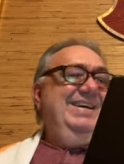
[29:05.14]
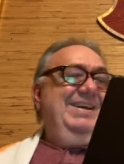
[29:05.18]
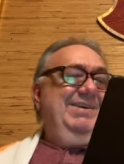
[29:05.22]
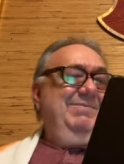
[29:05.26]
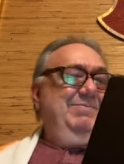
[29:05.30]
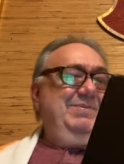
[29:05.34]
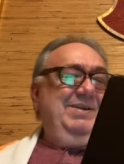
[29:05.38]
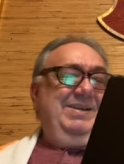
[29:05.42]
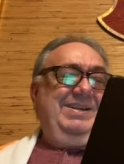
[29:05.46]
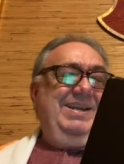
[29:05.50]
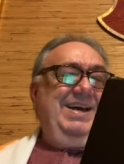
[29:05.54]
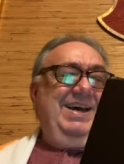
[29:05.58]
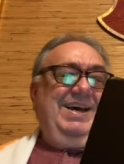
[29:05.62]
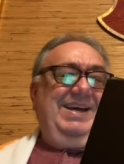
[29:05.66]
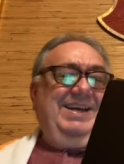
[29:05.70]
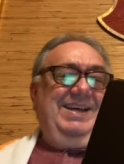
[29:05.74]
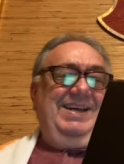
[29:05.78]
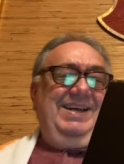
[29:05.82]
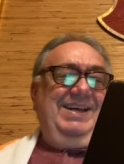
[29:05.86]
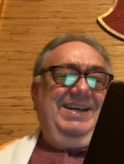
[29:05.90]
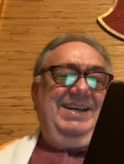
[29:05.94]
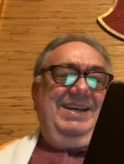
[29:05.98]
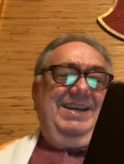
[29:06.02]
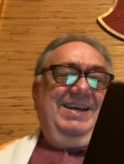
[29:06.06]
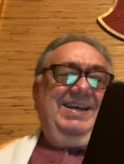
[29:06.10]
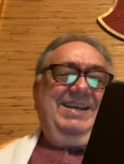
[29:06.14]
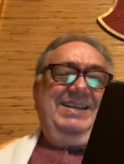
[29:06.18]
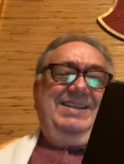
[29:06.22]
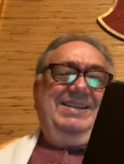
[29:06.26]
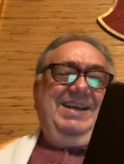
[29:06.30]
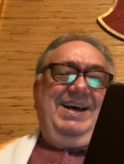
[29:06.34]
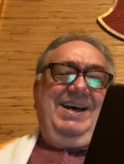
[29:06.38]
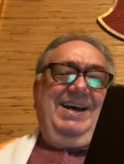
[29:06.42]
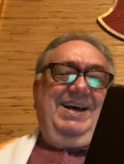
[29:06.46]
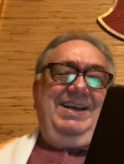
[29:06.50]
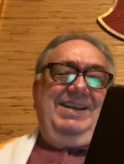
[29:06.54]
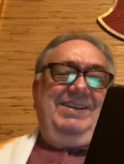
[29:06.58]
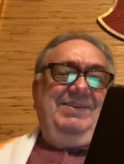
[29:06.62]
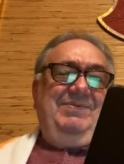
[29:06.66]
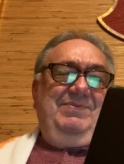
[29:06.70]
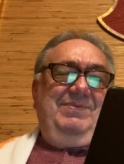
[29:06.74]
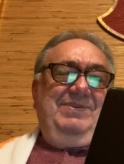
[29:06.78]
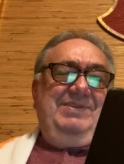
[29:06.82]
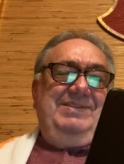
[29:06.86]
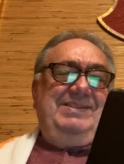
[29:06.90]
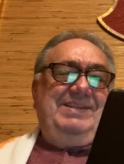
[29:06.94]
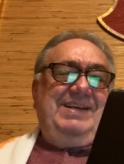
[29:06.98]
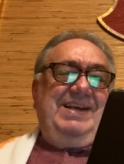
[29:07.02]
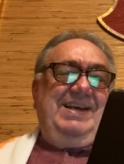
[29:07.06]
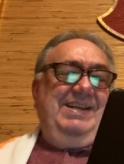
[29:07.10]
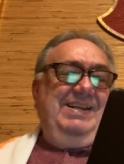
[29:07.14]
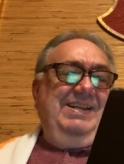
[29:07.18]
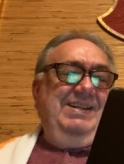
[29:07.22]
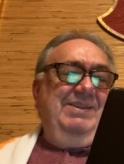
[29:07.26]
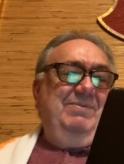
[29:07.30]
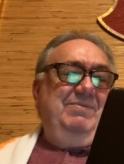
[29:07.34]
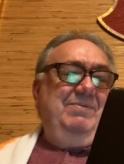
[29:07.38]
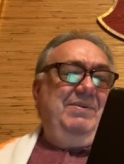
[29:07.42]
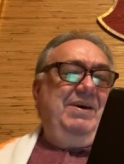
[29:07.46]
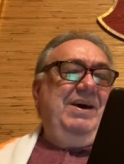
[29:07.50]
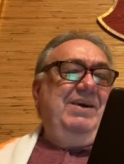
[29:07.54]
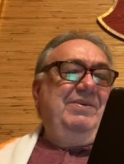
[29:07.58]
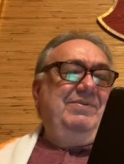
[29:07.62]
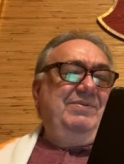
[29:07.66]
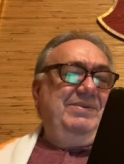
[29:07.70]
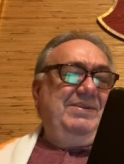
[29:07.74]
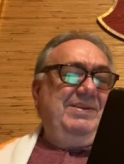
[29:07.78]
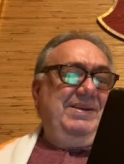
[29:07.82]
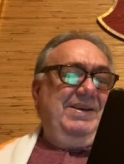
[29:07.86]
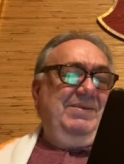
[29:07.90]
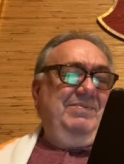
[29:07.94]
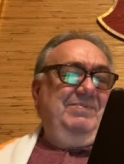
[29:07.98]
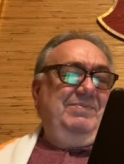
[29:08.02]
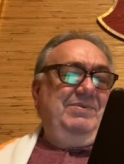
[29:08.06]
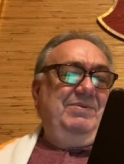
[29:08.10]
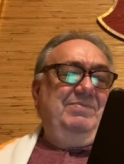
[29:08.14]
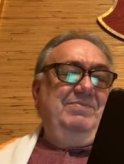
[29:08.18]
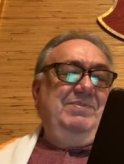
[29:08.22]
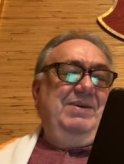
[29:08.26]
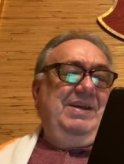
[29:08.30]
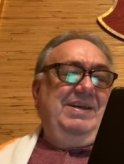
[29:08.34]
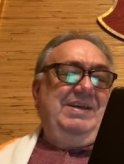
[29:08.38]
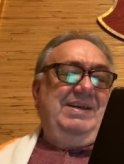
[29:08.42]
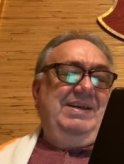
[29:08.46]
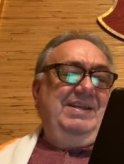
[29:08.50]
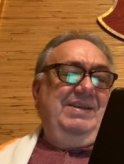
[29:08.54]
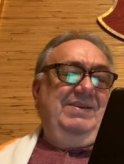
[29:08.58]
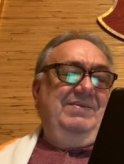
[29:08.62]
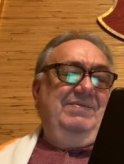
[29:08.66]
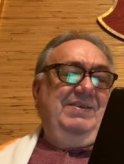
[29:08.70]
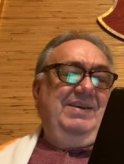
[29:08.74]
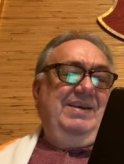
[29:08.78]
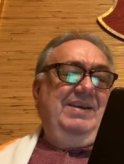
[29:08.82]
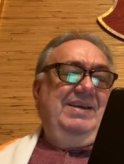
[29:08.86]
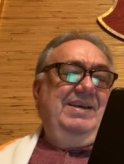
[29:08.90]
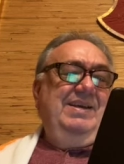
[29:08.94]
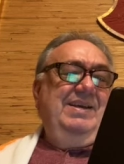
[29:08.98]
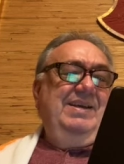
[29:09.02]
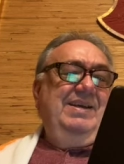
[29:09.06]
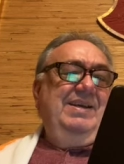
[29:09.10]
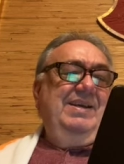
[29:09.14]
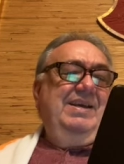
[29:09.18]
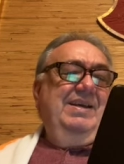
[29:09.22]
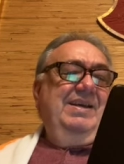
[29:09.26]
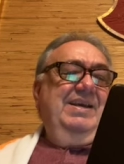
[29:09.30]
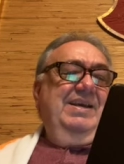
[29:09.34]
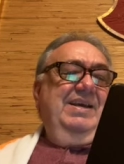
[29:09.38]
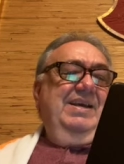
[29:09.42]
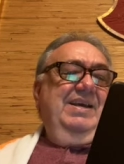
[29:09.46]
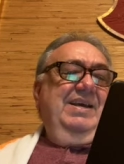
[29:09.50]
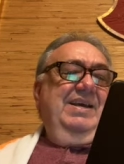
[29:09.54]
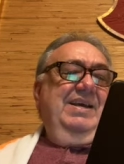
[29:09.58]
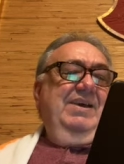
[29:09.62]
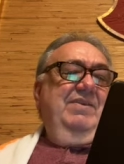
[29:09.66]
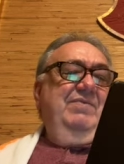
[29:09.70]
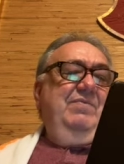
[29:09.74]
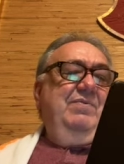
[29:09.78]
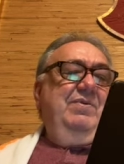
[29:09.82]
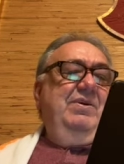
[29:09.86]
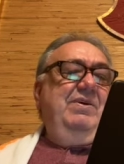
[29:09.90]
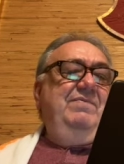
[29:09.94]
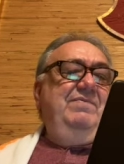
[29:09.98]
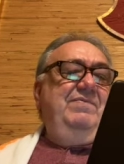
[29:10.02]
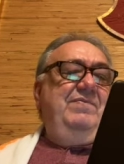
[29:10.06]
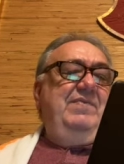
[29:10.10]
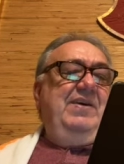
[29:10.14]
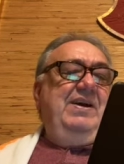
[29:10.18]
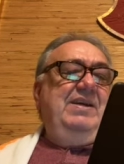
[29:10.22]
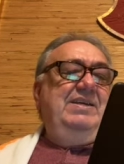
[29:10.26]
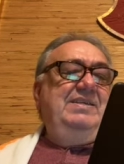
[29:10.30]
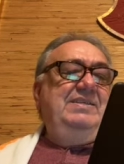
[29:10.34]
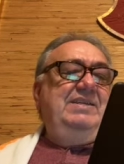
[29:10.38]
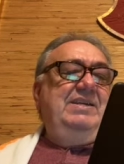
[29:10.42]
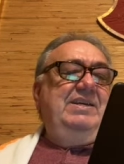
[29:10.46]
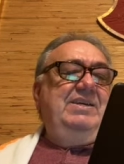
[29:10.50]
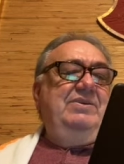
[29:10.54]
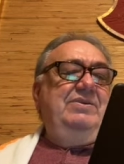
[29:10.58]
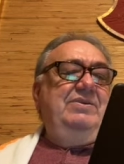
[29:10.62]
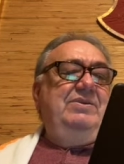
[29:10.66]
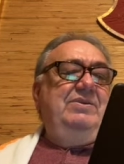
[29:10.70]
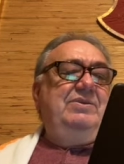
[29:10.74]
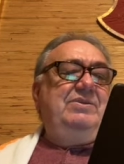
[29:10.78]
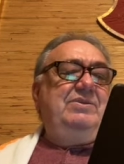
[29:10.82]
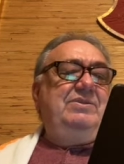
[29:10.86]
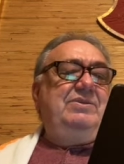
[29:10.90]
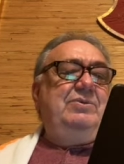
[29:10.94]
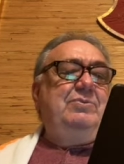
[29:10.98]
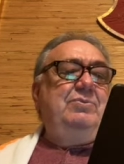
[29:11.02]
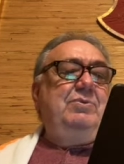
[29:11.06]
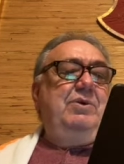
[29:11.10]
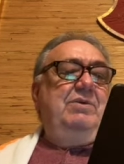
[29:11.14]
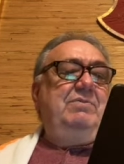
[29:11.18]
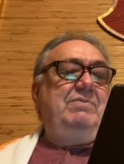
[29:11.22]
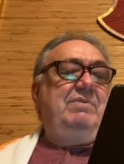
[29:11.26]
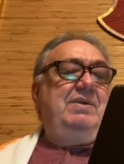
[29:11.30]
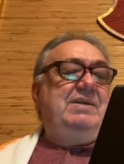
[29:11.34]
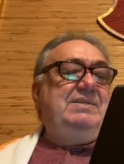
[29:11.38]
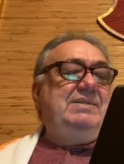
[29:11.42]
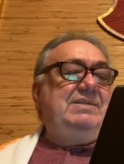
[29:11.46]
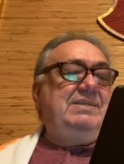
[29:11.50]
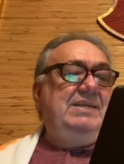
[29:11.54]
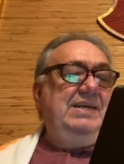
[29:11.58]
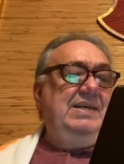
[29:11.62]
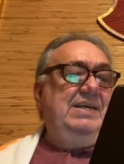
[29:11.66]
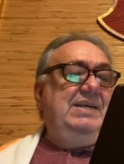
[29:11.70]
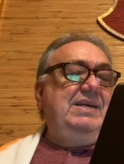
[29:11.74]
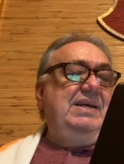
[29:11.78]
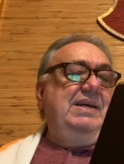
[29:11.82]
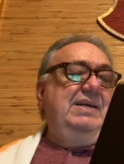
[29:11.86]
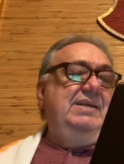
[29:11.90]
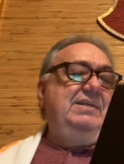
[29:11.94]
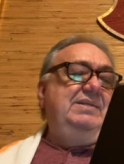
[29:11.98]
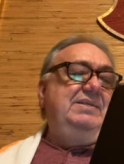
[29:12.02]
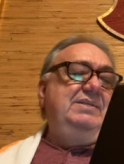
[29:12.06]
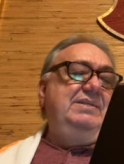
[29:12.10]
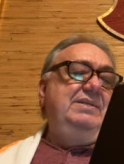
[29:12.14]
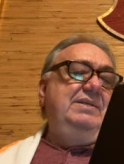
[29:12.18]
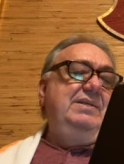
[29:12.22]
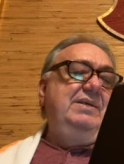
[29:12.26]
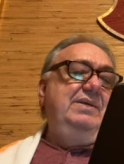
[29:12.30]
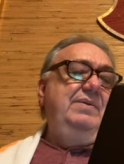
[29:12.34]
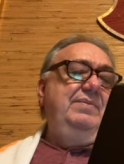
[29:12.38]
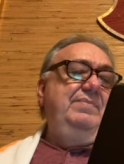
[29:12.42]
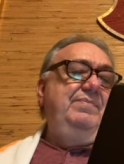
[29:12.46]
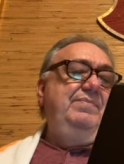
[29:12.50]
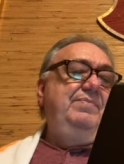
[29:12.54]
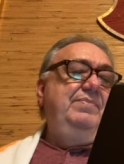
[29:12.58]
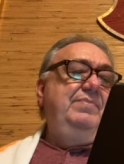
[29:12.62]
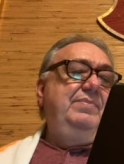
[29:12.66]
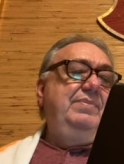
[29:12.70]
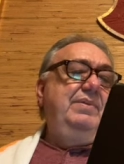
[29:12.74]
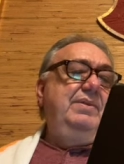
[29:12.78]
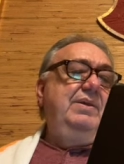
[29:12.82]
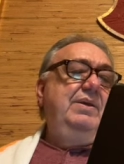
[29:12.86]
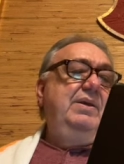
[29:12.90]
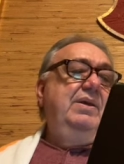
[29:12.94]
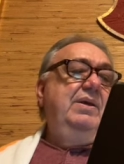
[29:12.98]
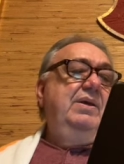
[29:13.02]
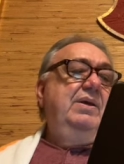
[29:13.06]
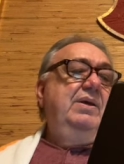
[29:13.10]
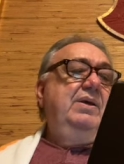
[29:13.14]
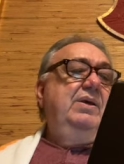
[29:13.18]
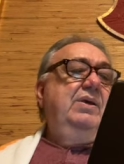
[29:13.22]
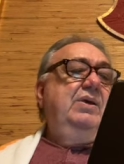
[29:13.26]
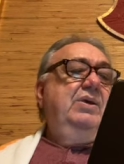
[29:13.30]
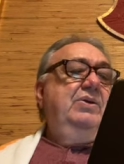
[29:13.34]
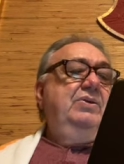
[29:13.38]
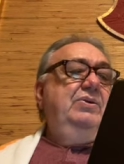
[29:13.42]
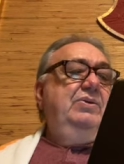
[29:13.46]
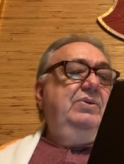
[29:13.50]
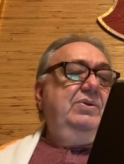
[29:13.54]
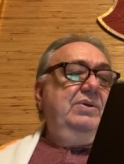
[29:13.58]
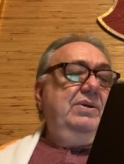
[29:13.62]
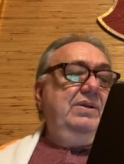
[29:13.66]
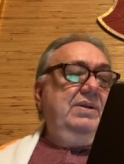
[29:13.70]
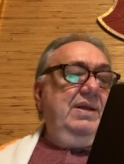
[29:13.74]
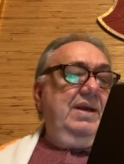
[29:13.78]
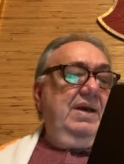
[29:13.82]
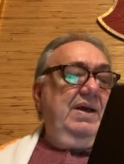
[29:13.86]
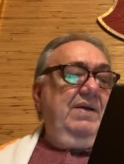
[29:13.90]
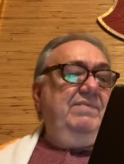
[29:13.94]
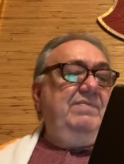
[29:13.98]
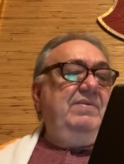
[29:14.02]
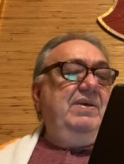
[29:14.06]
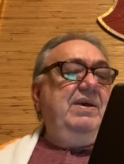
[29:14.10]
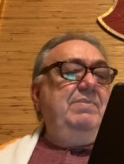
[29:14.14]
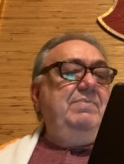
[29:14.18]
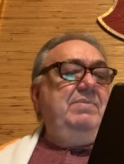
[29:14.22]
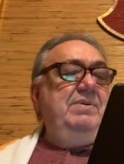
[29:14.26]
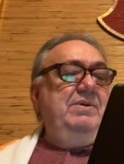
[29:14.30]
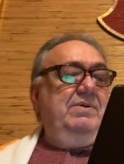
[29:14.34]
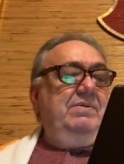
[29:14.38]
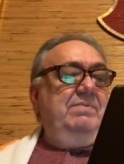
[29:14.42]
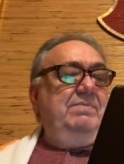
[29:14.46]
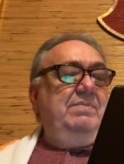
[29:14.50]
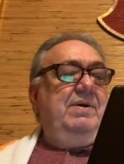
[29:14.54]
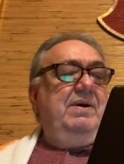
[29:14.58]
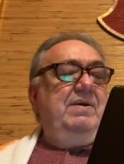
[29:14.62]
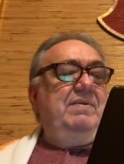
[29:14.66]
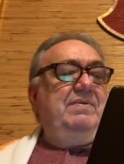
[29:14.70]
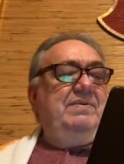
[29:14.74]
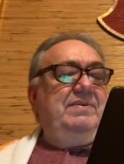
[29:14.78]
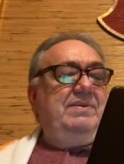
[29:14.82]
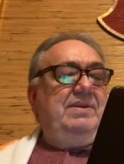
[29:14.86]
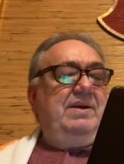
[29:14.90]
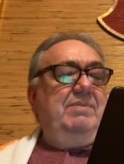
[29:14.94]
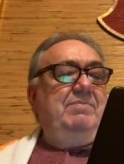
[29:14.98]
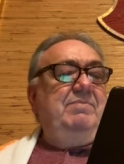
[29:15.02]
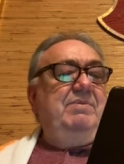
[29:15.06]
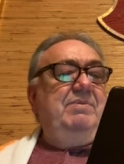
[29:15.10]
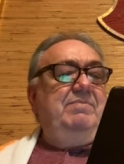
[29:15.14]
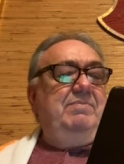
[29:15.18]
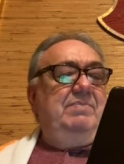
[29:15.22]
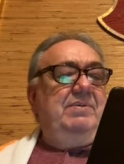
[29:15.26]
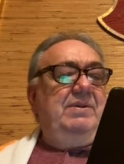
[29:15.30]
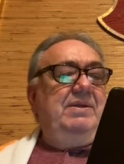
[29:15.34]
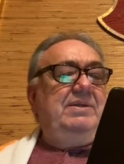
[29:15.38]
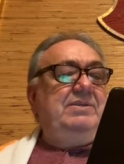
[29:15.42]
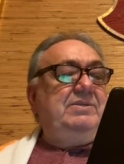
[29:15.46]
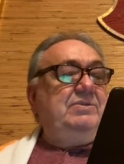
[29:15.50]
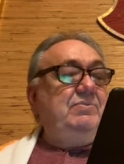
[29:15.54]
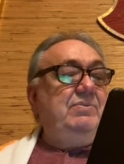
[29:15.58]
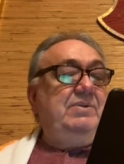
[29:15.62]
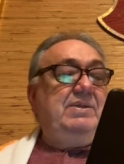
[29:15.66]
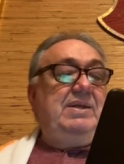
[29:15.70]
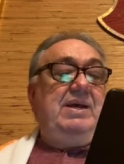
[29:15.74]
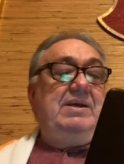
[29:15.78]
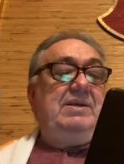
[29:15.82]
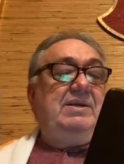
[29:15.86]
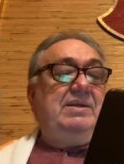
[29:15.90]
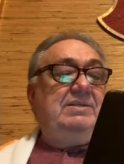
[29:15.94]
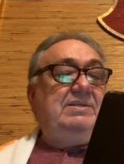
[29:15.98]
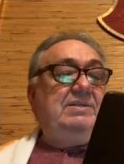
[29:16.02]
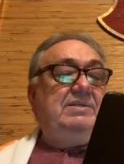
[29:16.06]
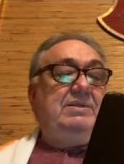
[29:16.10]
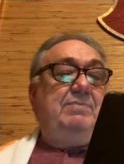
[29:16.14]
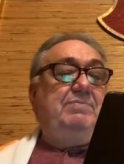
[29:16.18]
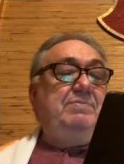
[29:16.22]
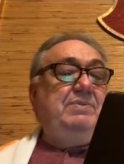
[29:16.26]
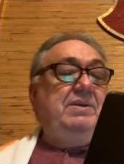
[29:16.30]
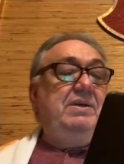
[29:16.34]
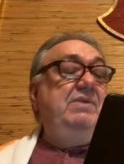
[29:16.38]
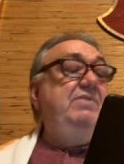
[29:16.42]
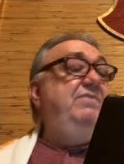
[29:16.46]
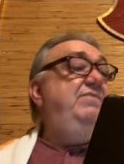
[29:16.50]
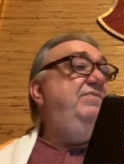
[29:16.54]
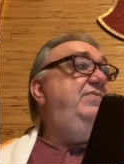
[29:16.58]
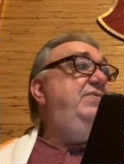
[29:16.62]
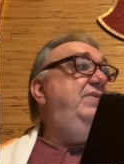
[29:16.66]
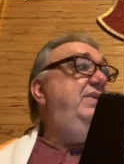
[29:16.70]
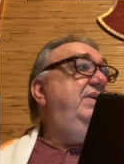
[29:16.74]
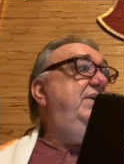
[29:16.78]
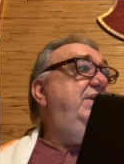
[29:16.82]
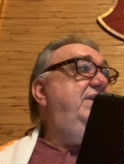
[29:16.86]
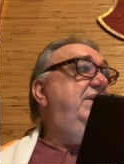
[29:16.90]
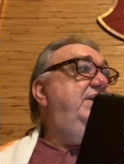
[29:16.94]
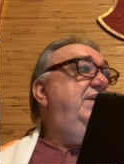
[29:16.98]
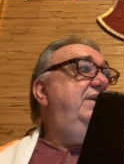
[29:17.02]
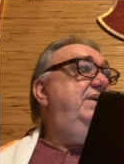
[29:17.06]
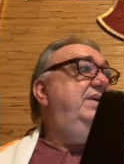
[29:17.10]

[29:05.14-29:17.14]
but not, not reciting the Bhagavatam to make a living. If one finds hearers who are rasikas, you can have them hear, Bhagavatam in bliss without accepting a fee.